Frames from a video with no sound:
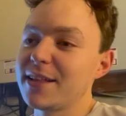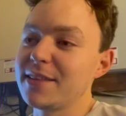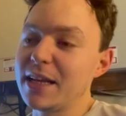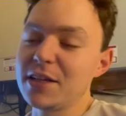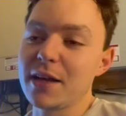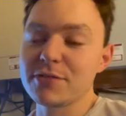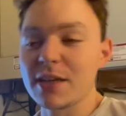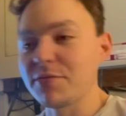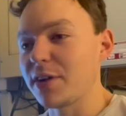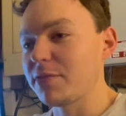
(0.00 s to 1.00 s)
then you'd have
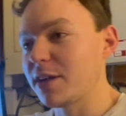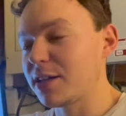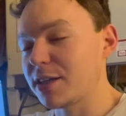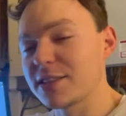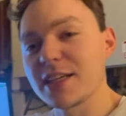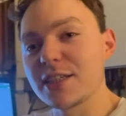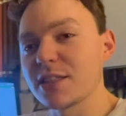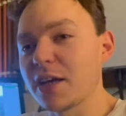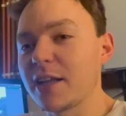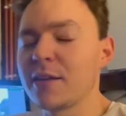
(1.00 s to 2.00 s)
7530 and a
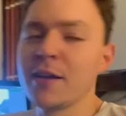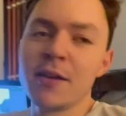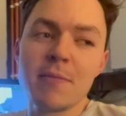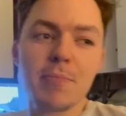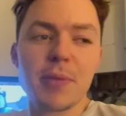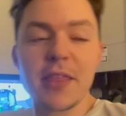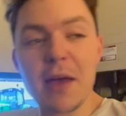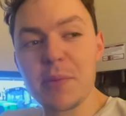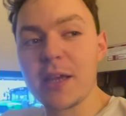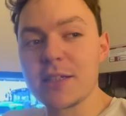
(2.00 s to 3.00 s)
6.9. But
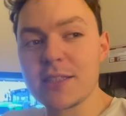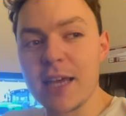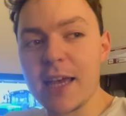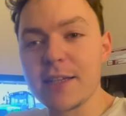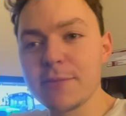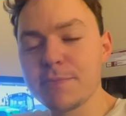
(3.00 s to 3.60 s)
that being said,